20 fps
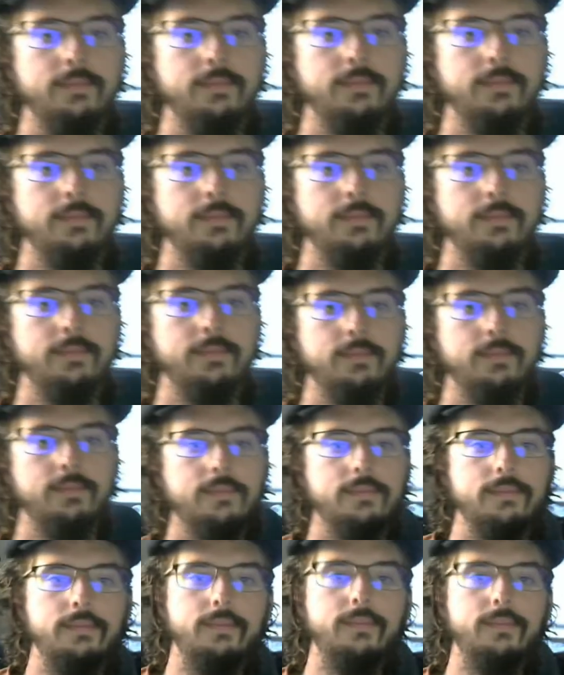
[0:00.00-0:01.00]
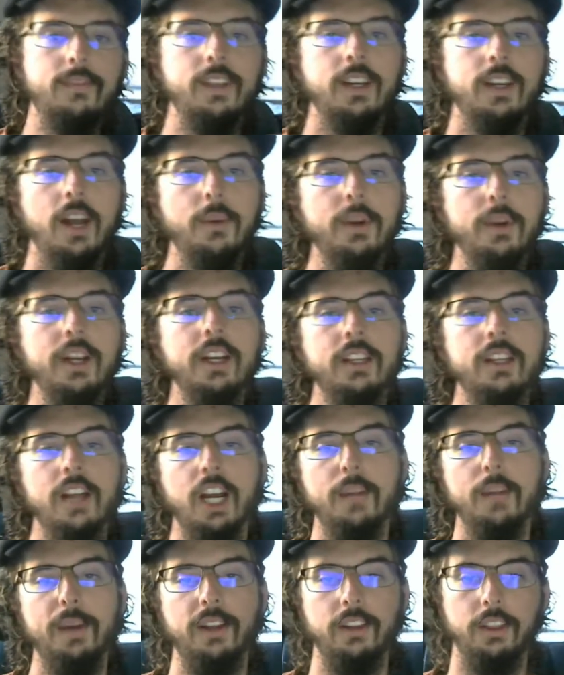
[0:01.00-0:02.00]
Now we're going to talk
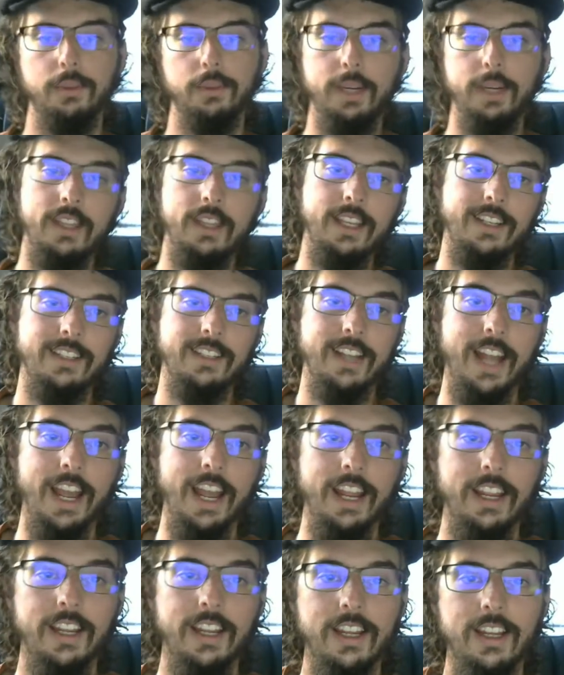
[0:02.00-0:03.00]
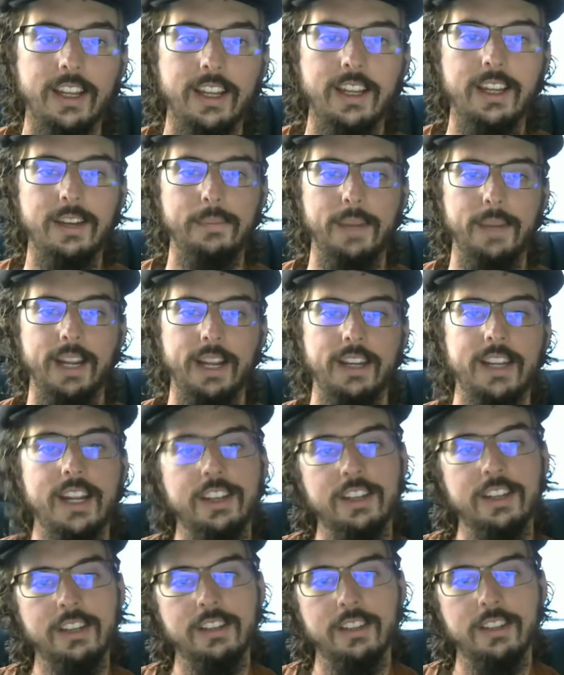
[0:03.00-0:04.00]
about three things today: my
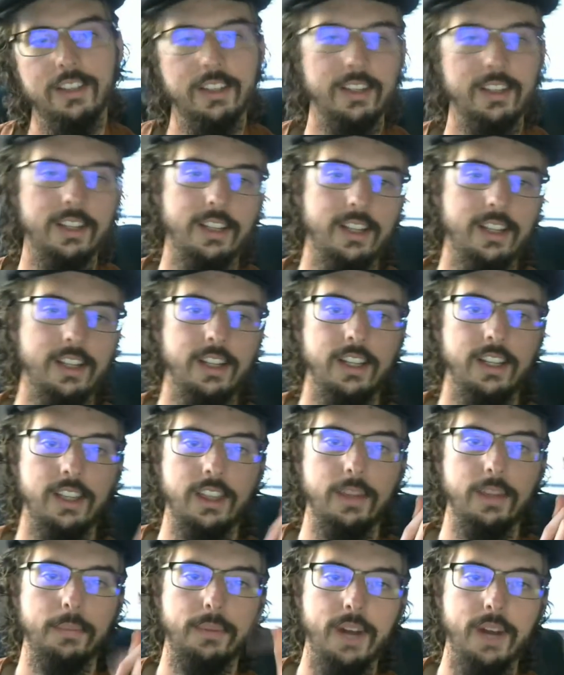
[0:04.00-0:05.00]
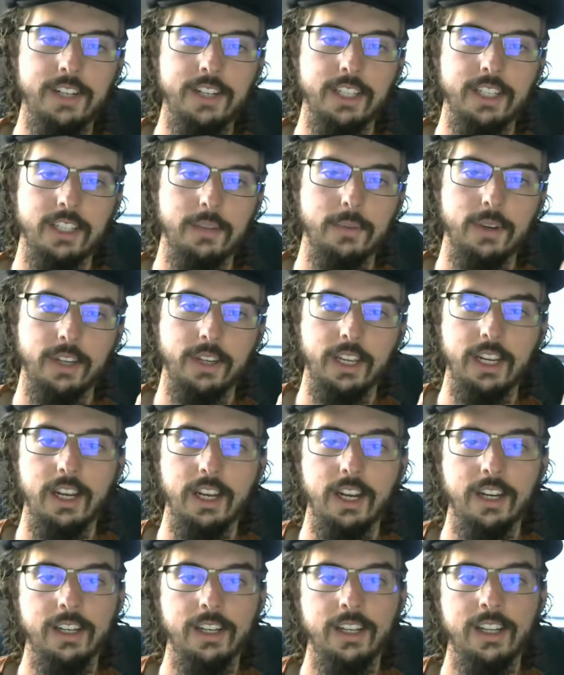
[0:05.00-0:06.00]
intentions, the projects I'm working
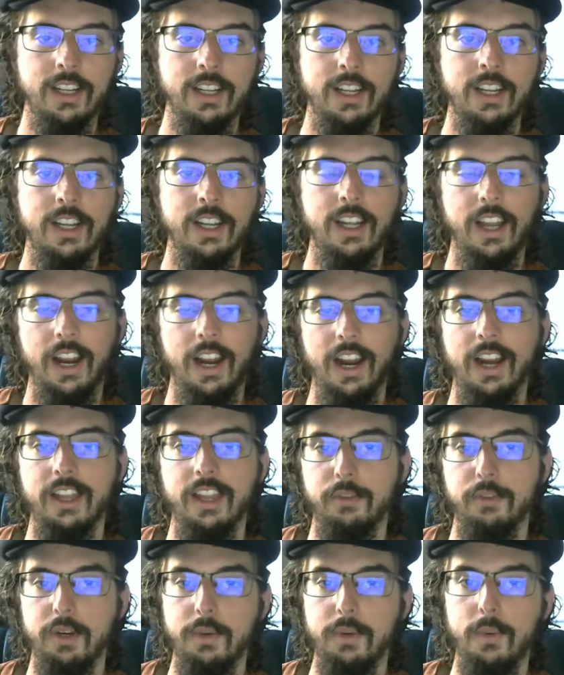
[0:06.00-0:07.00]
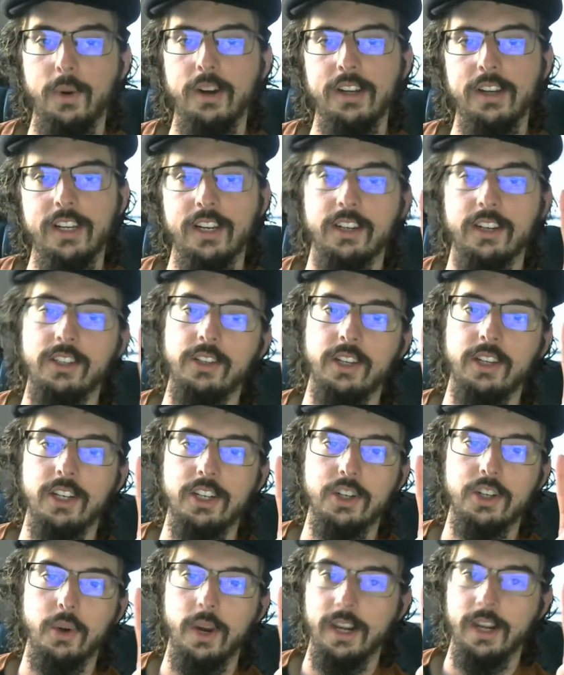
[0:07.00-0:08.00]
on, and the reward tiers you can
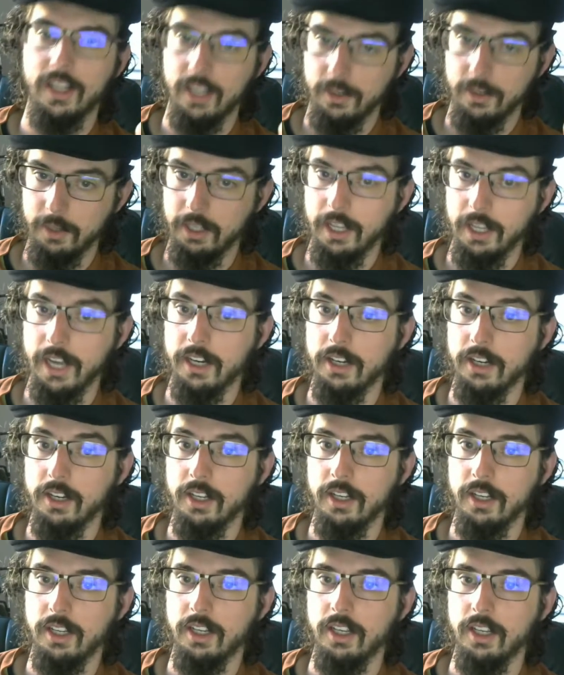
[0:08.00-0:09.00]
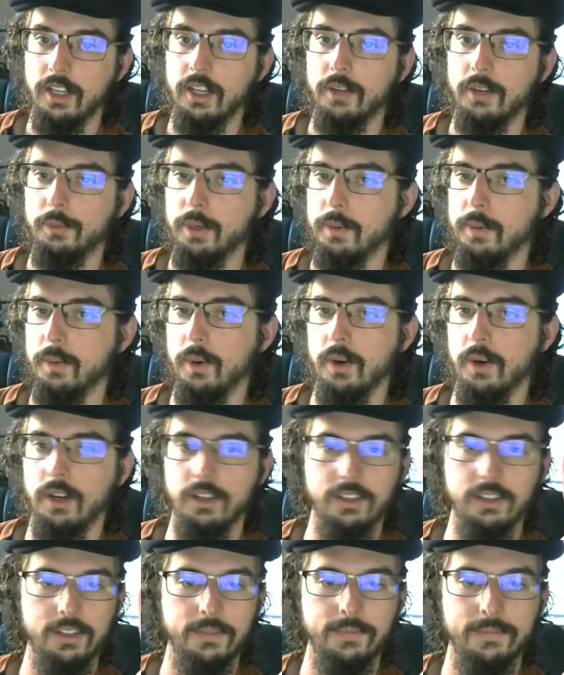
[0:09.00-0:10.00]
join and the related
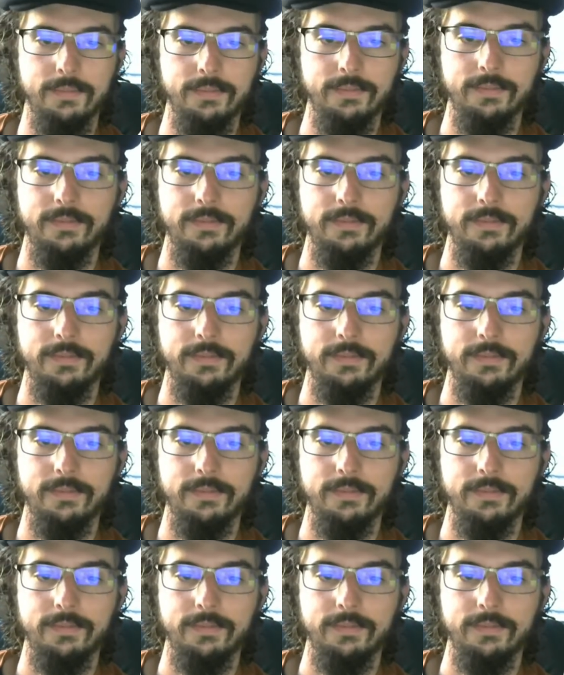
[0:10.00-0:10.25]
rewards.